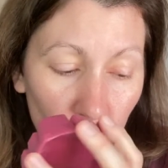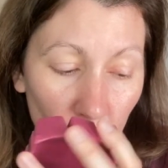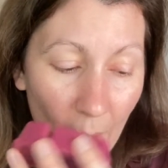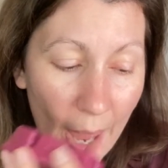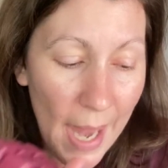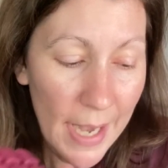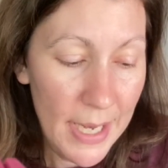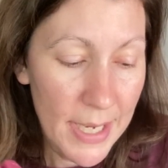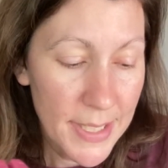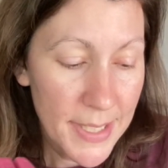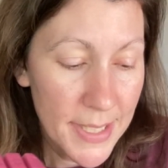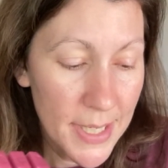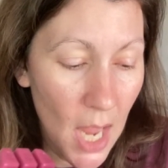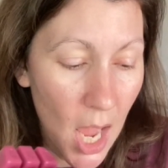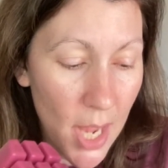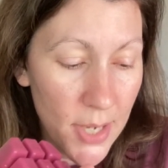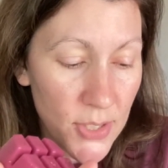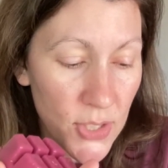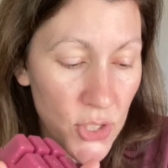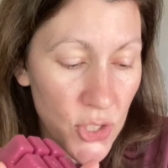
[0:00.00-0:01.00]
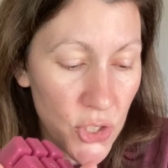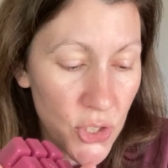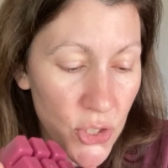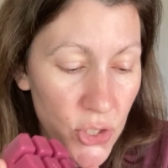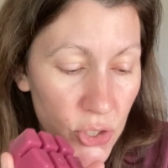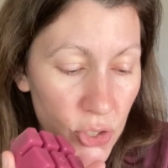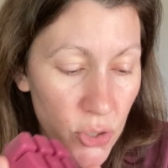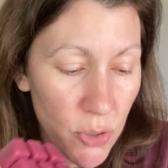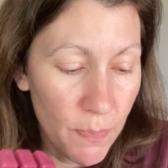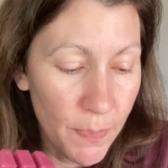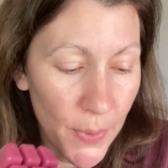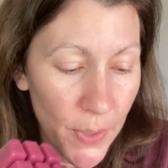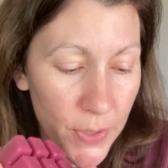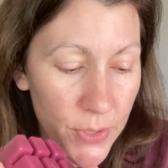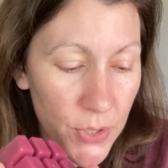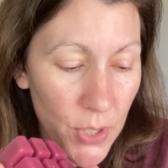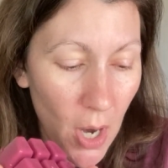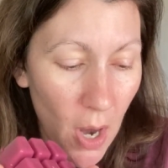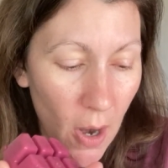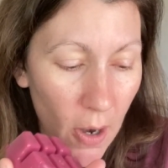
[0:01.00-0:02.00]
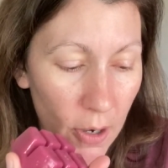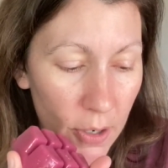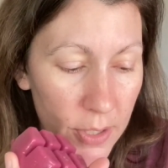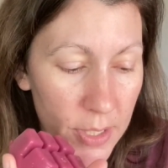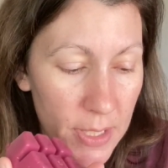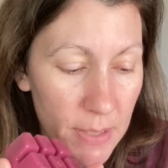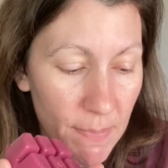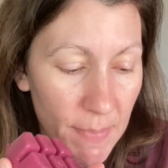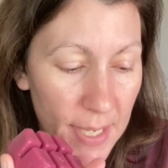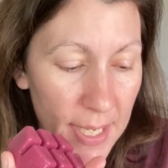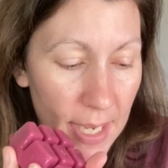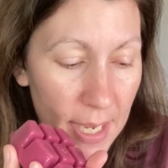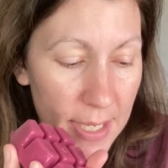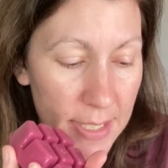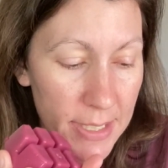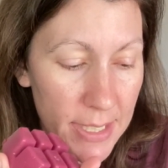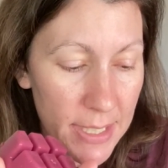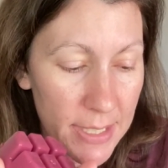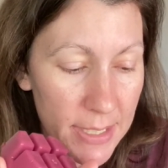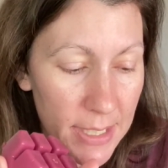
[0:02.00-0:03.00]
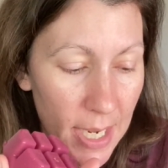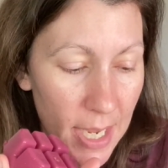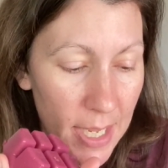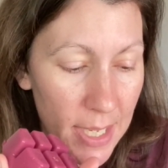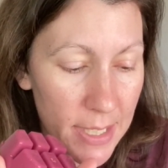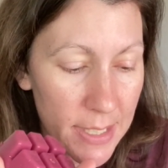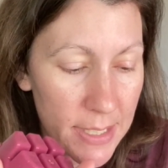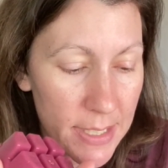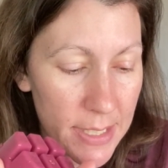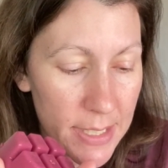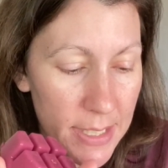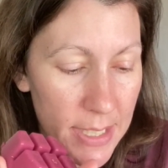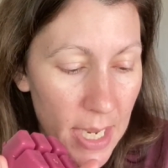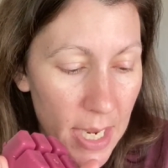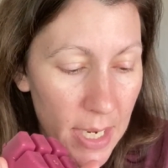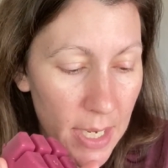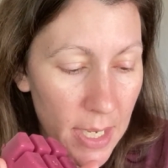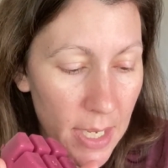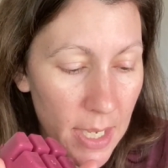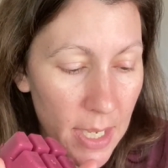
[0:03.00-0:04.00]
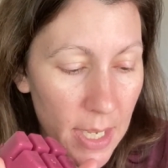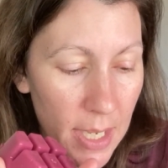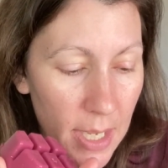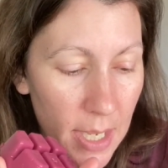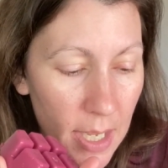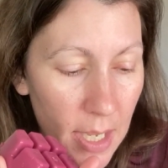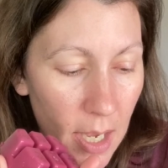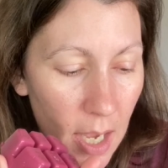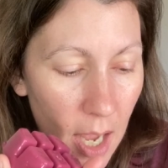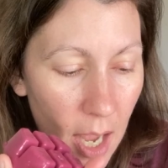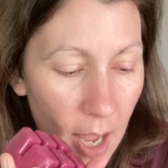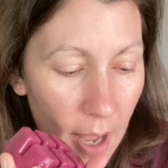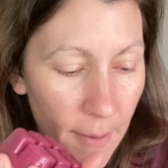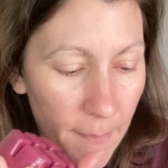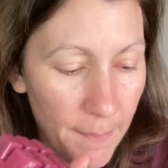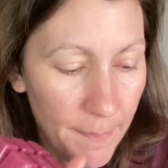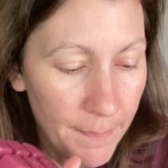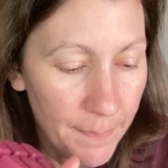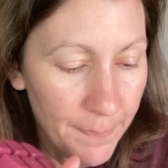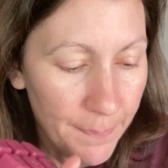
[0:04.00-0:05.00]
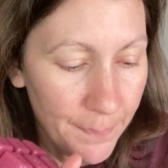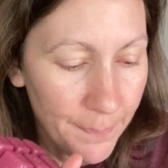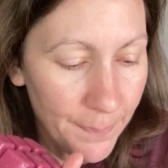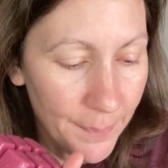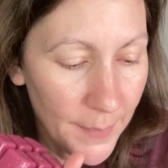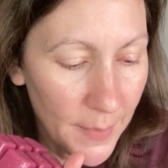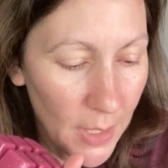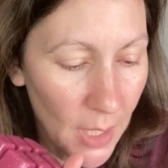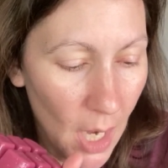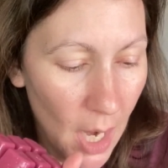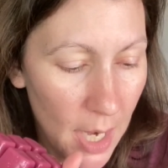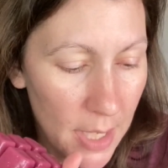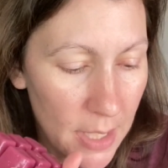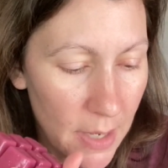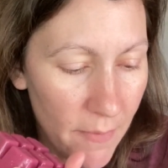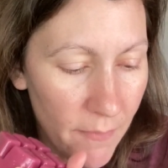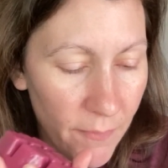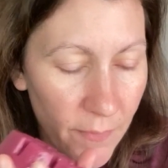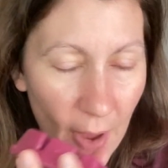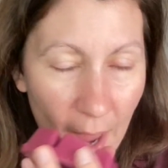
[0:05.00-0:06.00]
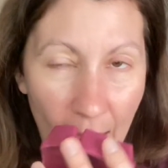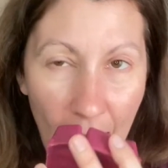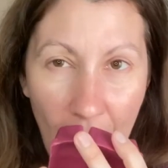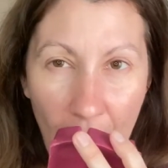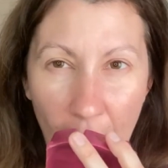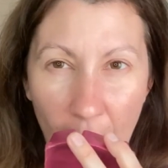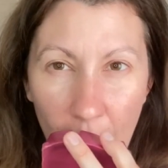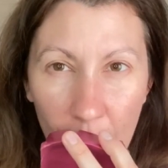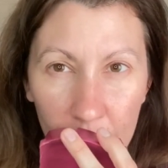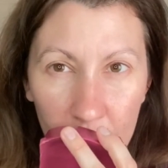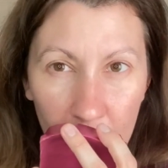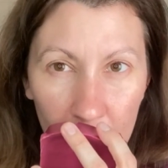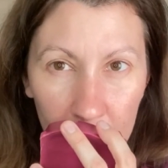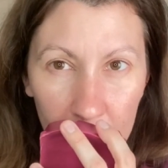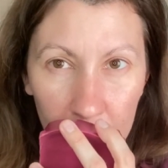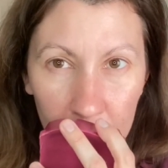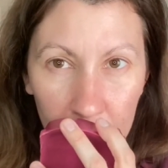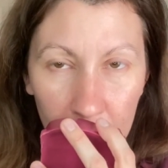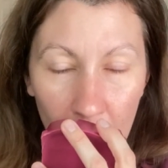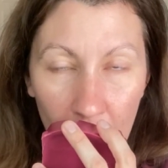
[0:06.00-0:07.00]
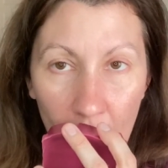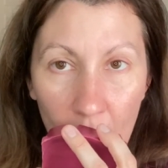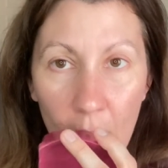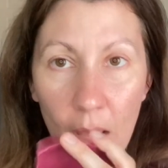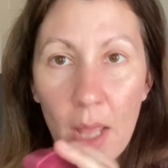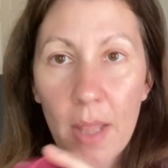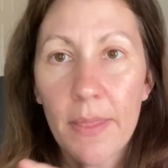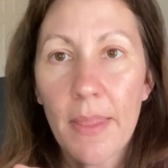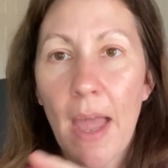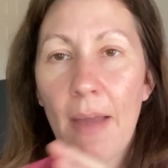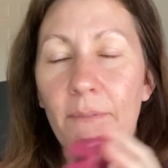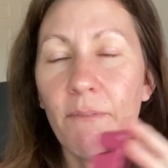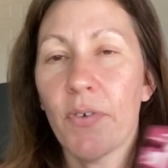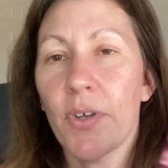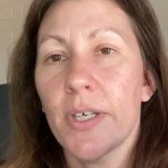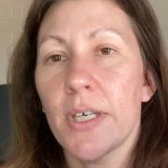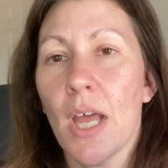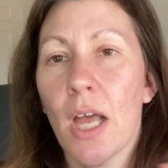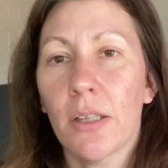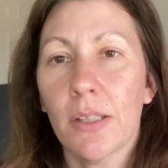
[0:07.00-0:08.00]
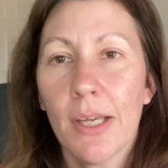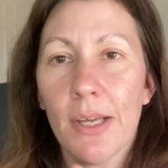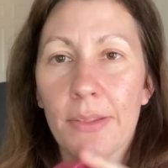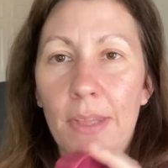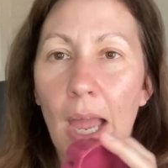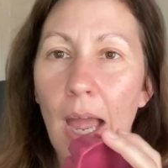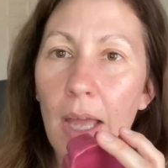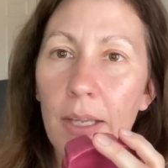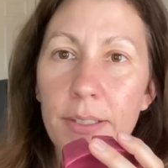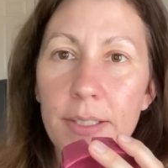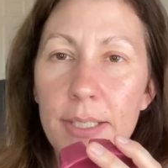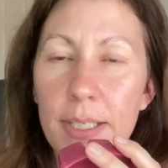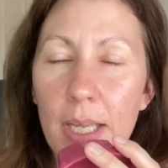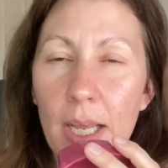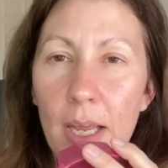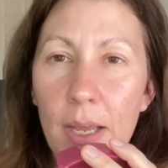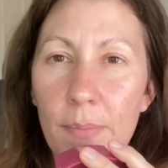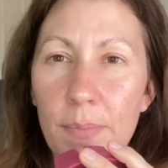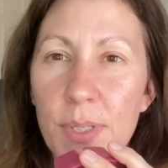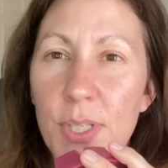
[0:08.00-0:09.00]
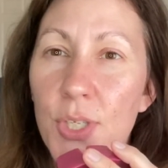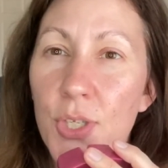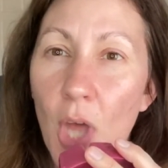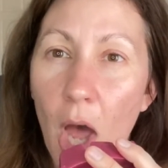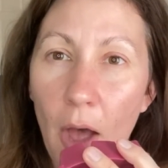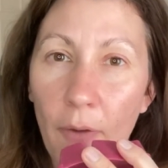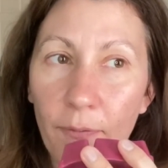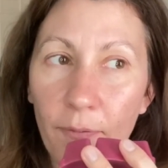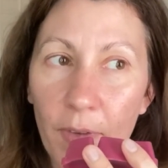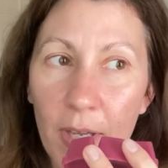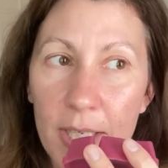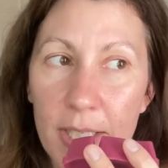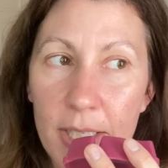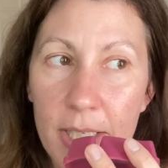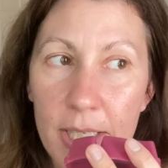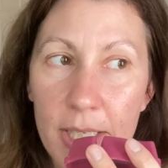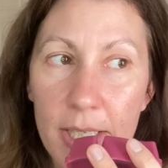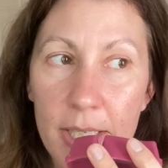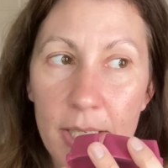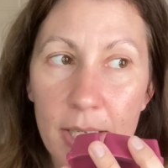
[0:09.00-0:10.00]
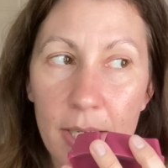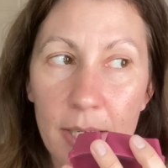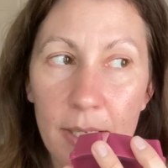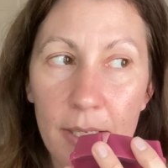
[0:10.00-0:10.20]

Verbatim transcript: And it's not super tart because it does kind of have that vanilla that softens